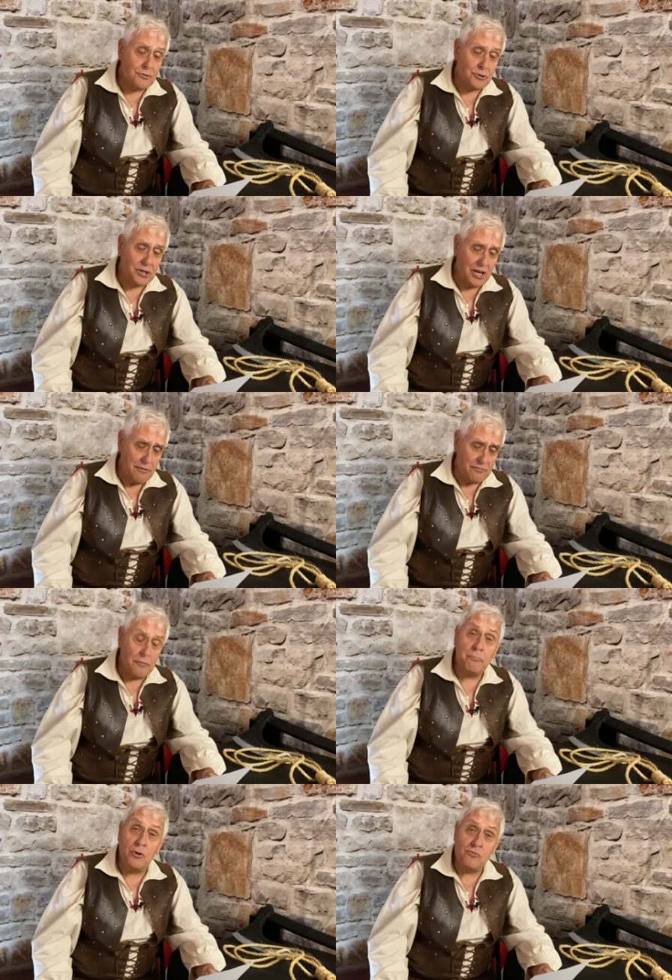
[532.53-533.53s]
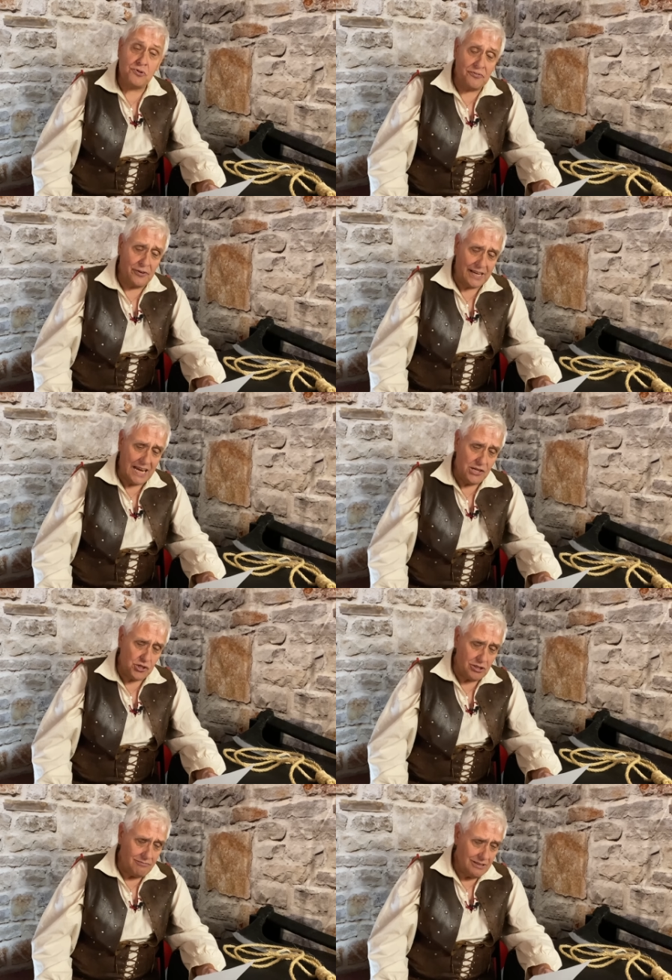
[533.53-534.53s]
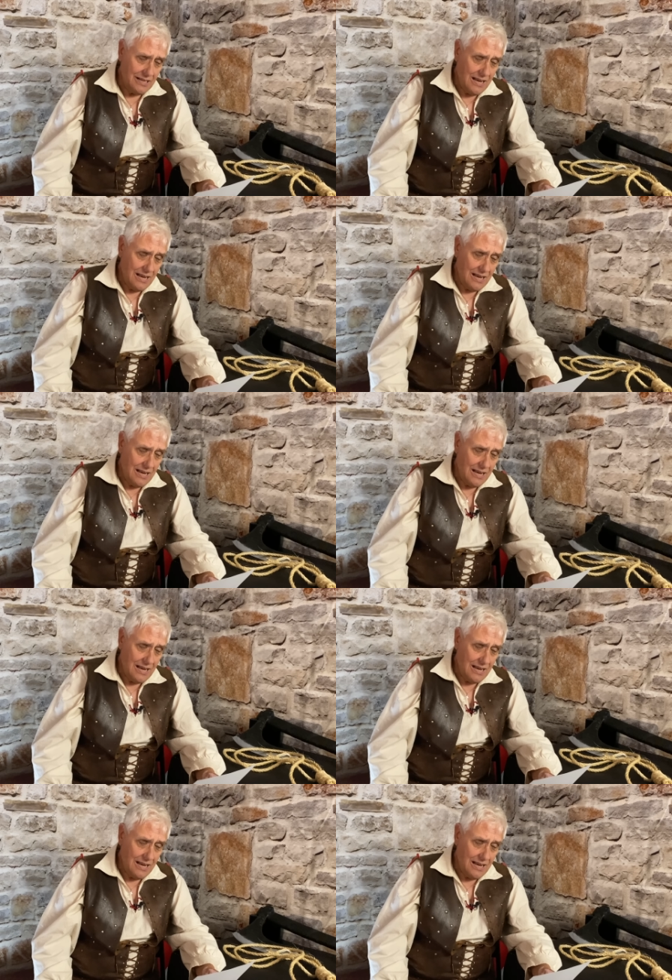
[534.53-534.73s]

to keep from putrefaction,